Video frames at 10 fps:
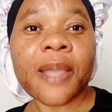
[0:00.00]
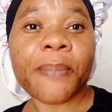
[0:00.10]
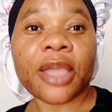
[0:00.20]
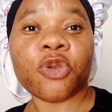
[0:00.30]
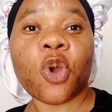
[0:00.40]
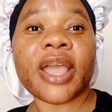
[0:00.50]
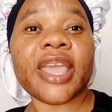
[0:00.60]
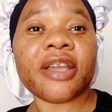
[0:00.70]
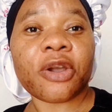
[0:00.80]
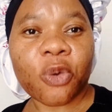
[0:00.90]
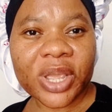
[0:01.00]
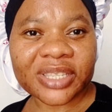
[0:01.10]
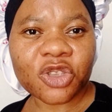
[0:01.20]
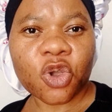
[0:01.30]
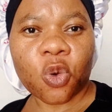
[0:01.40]
Thereby, you are
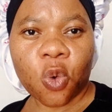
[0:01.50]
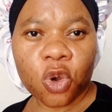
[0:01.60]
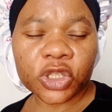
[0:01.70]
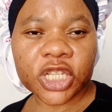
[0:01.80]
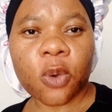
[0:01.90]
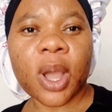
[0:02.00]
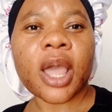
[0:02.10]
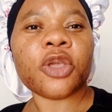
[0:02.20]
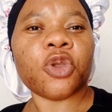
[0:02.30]
increasing your watch hour,